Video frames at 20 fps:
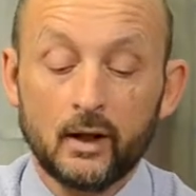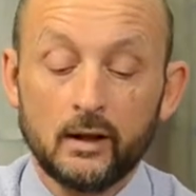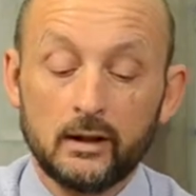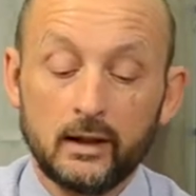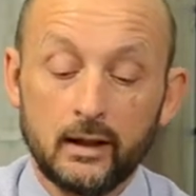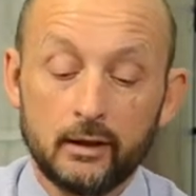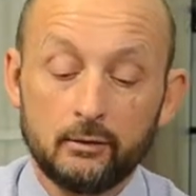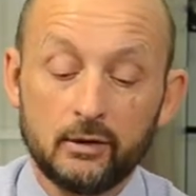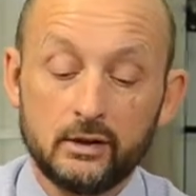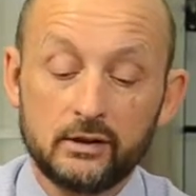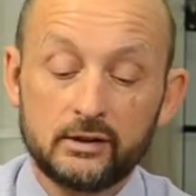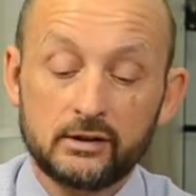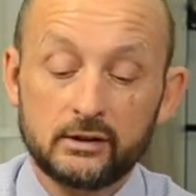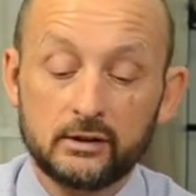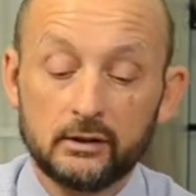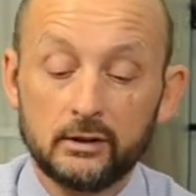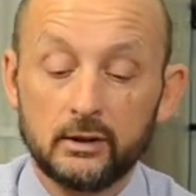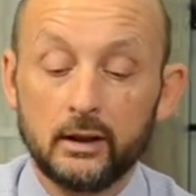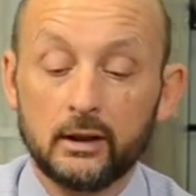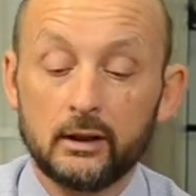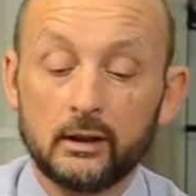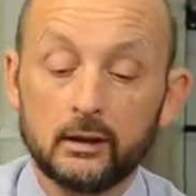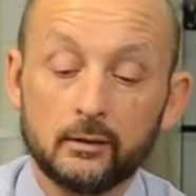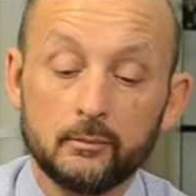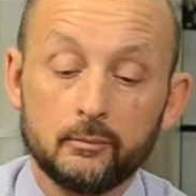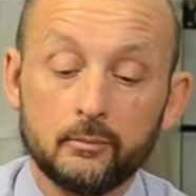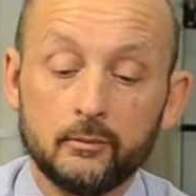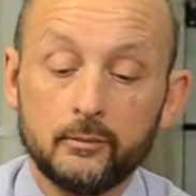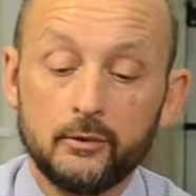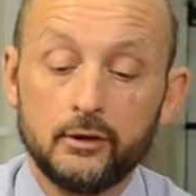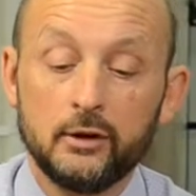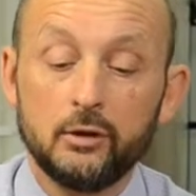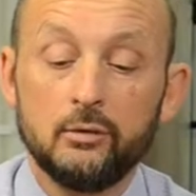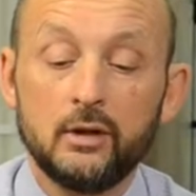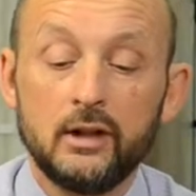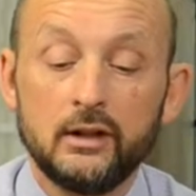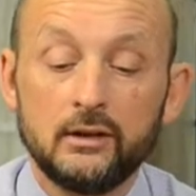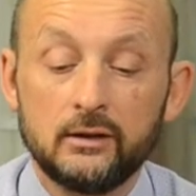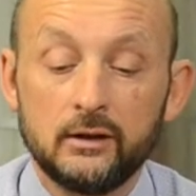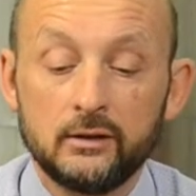Now this uh,
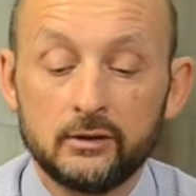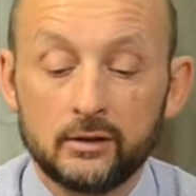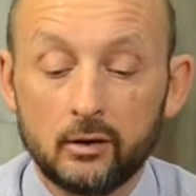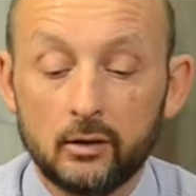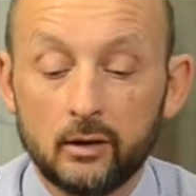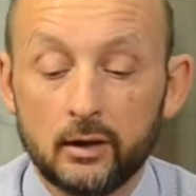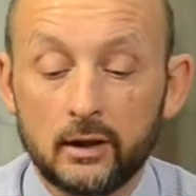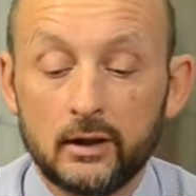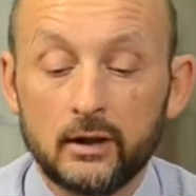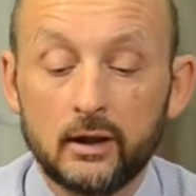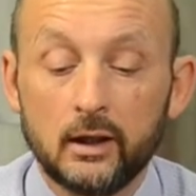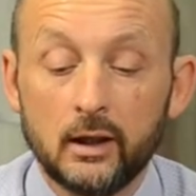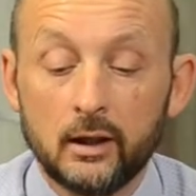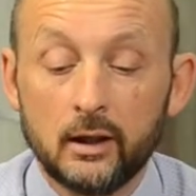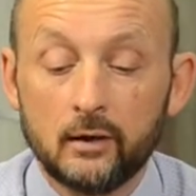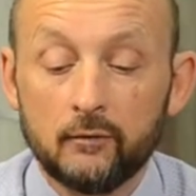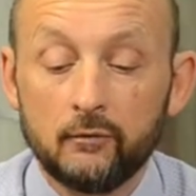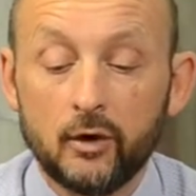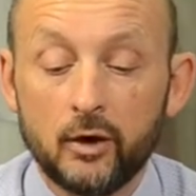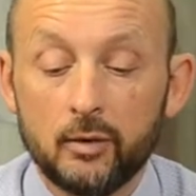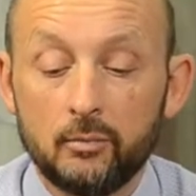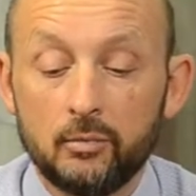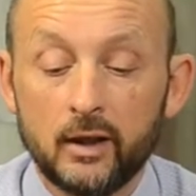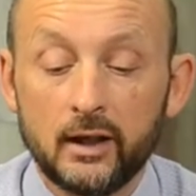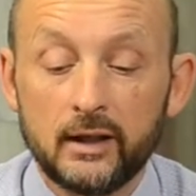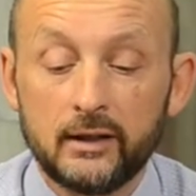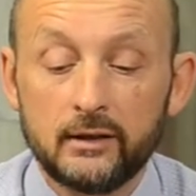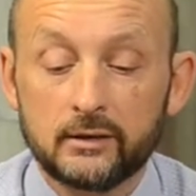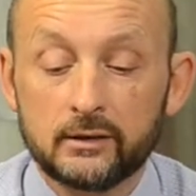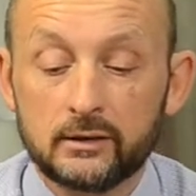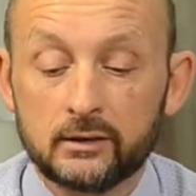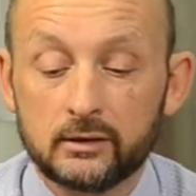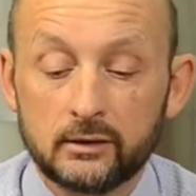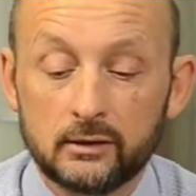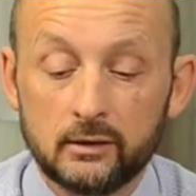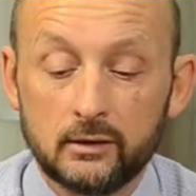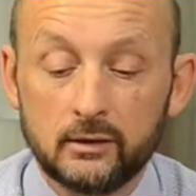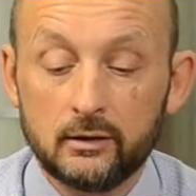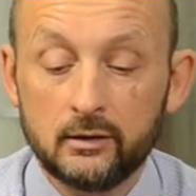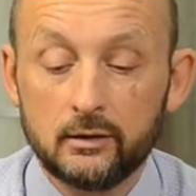unique design vibrates
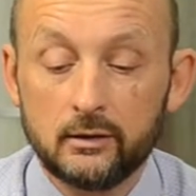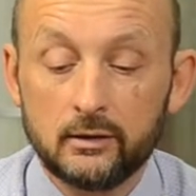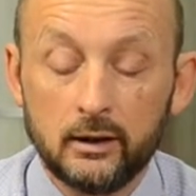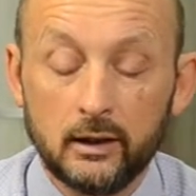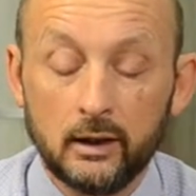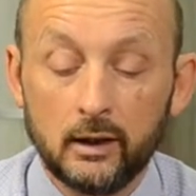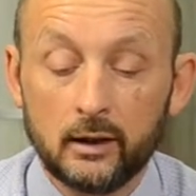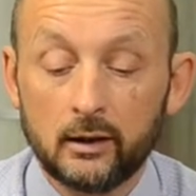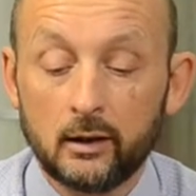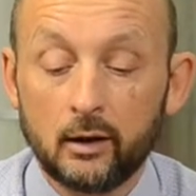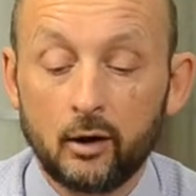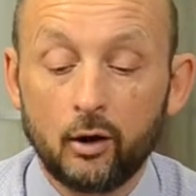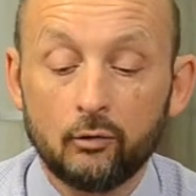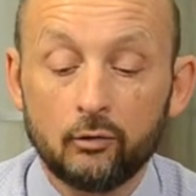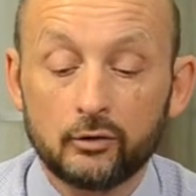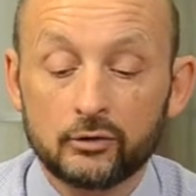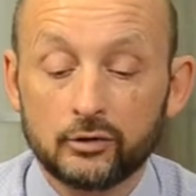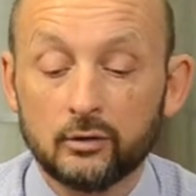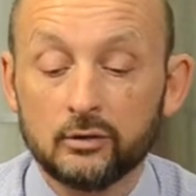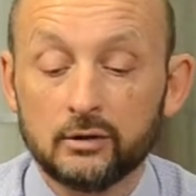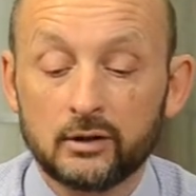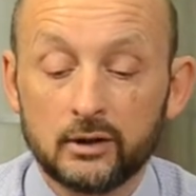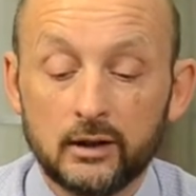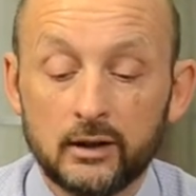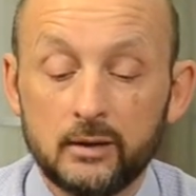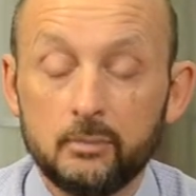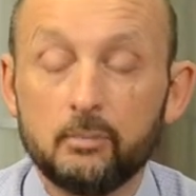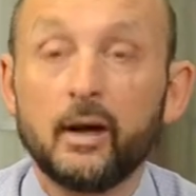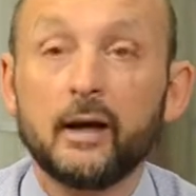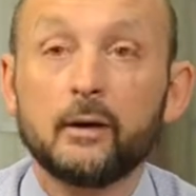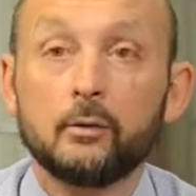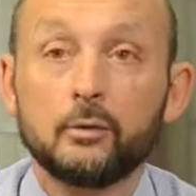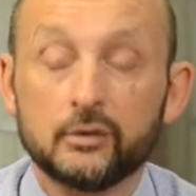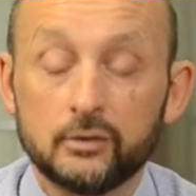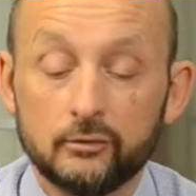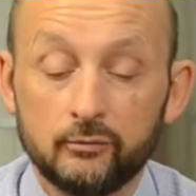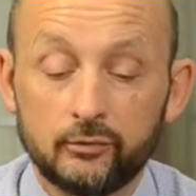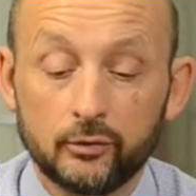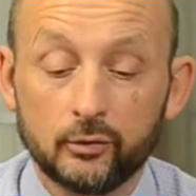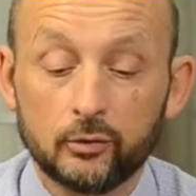uh, horizontally
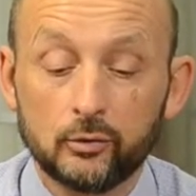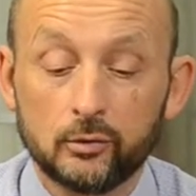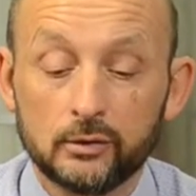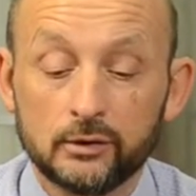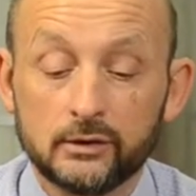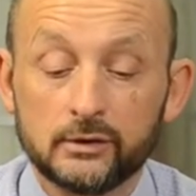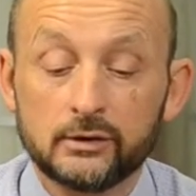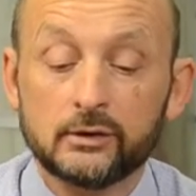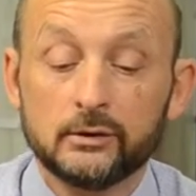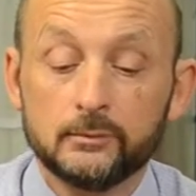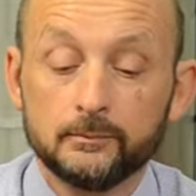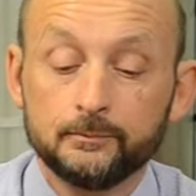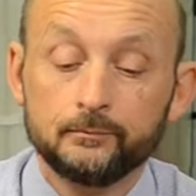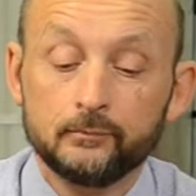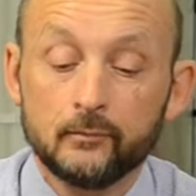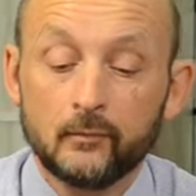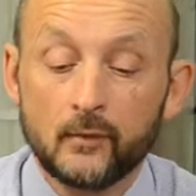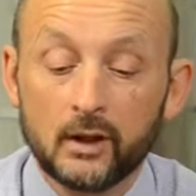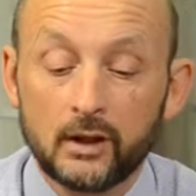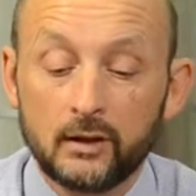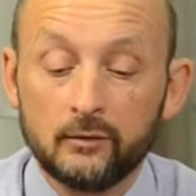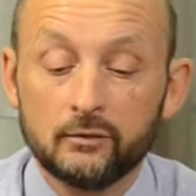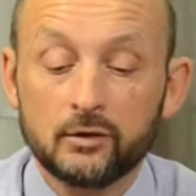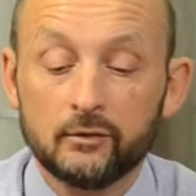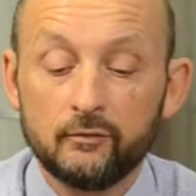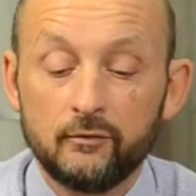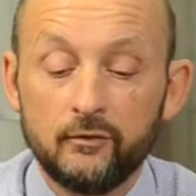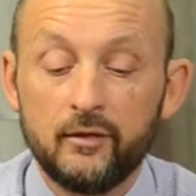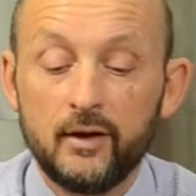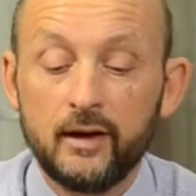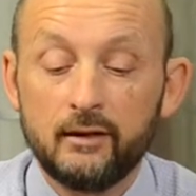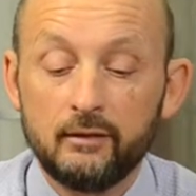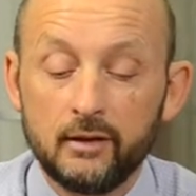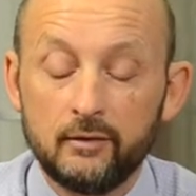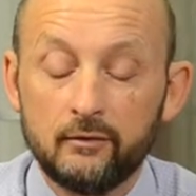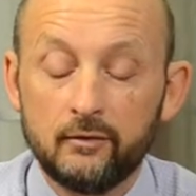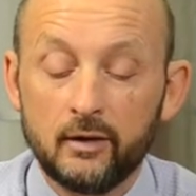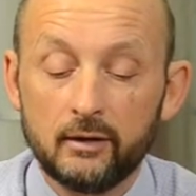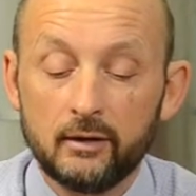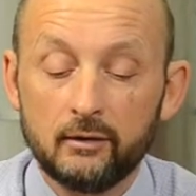backwards and forwards gives a
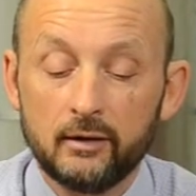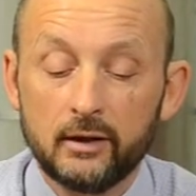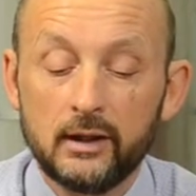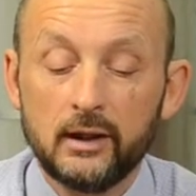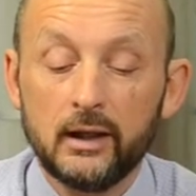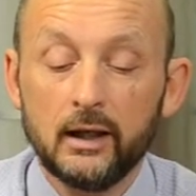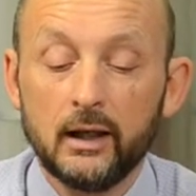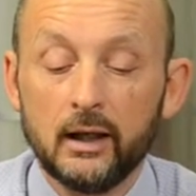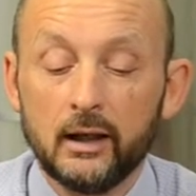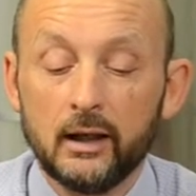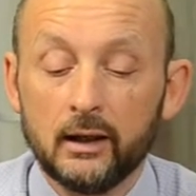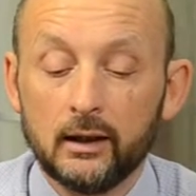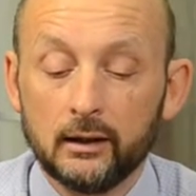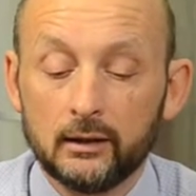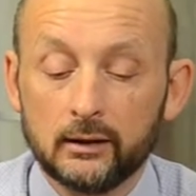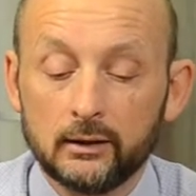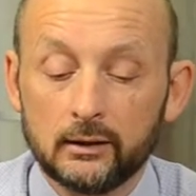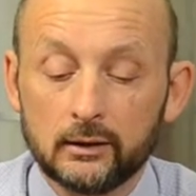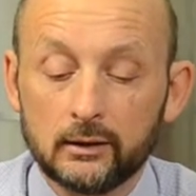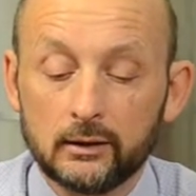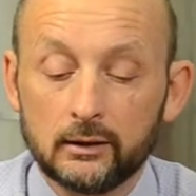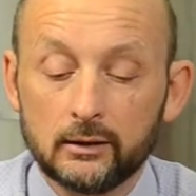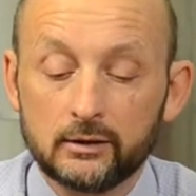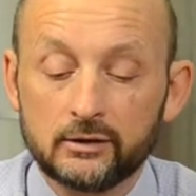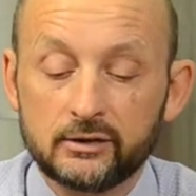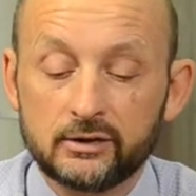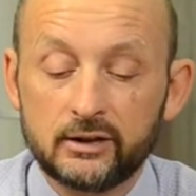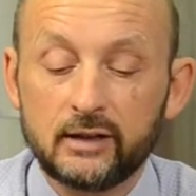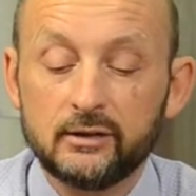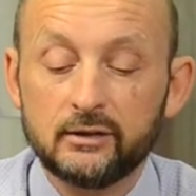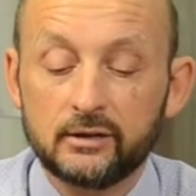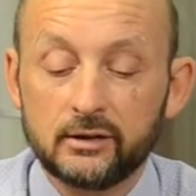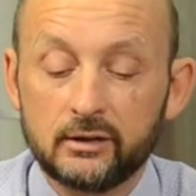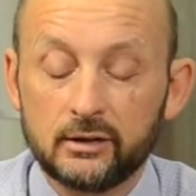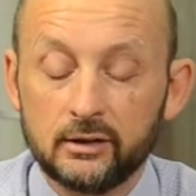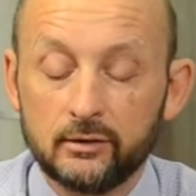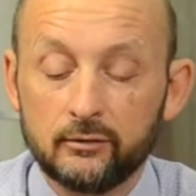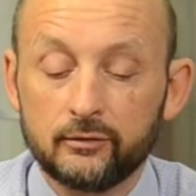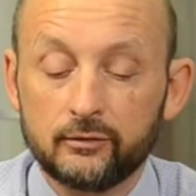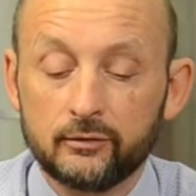very, very uh,
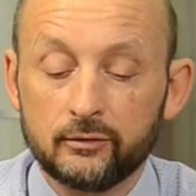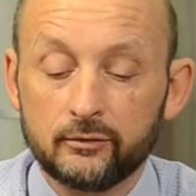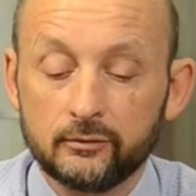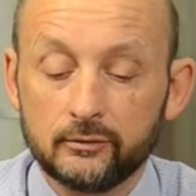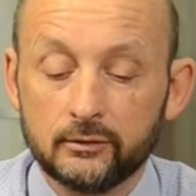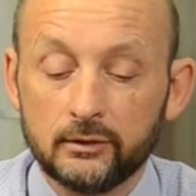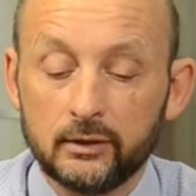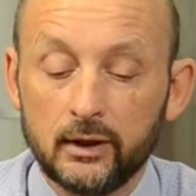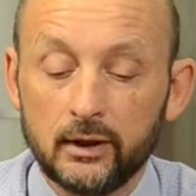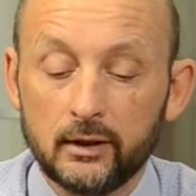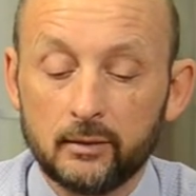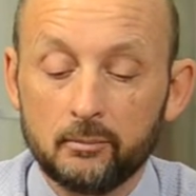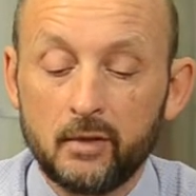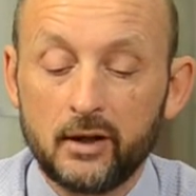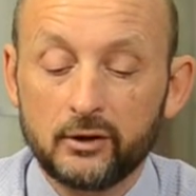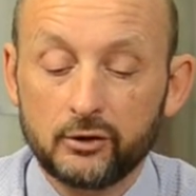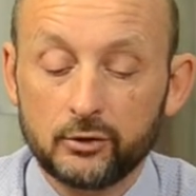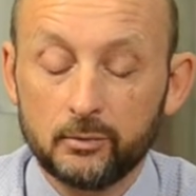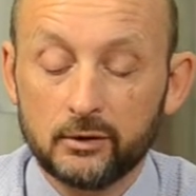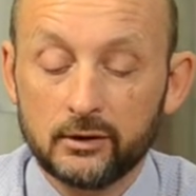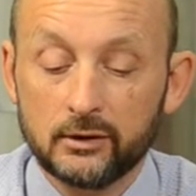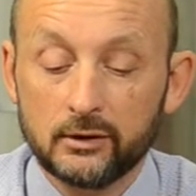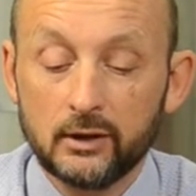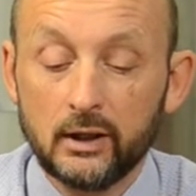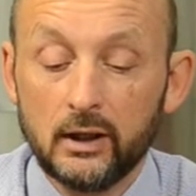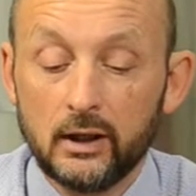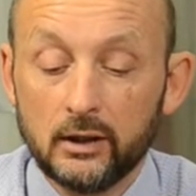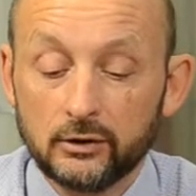sensitive uh, measurement.